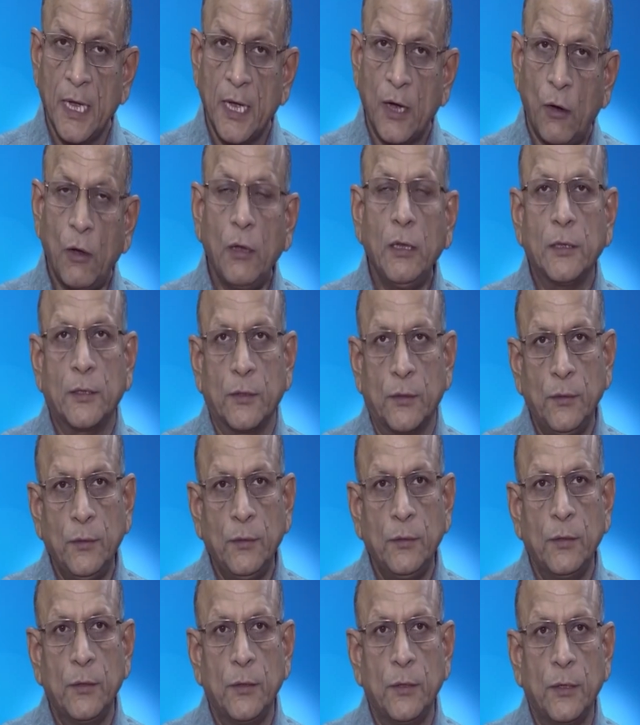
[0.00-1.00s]

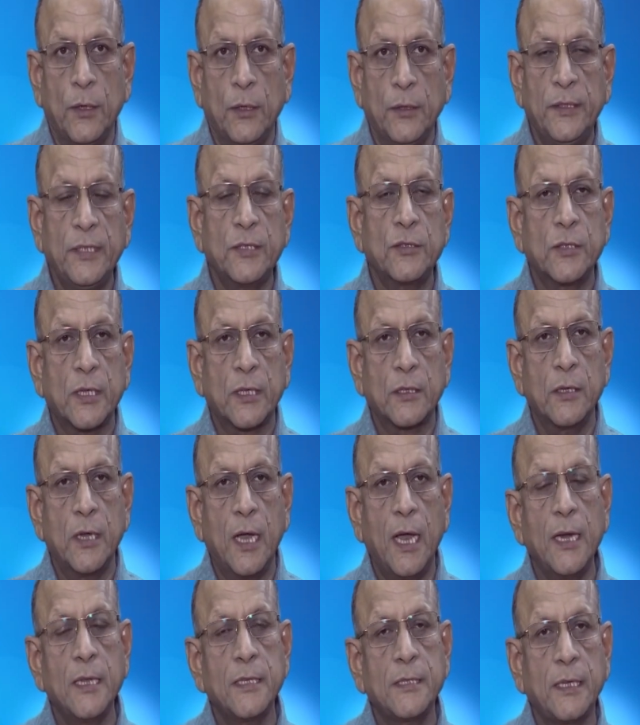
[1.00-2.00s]
Although this
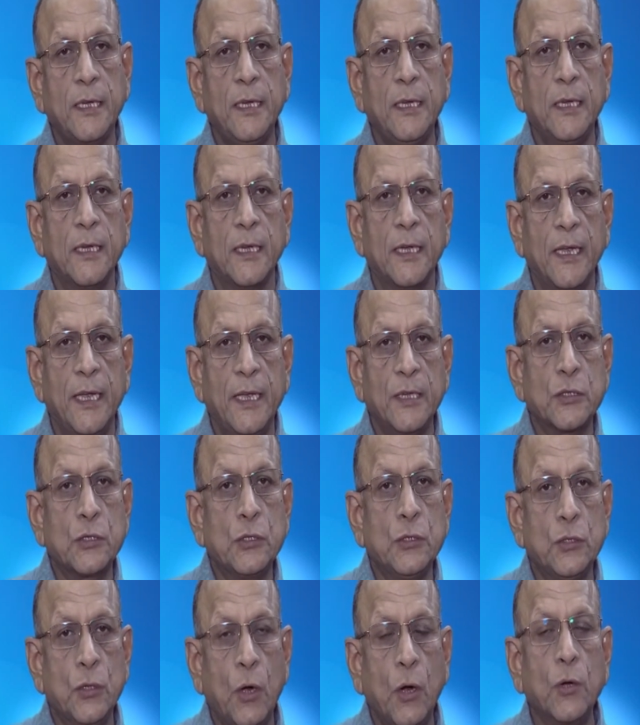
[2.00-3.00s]
technology is
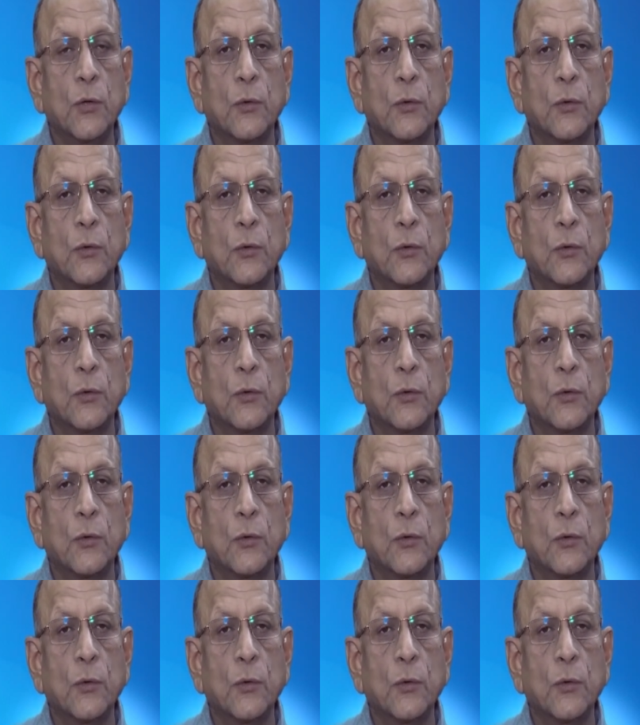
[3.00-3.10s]
not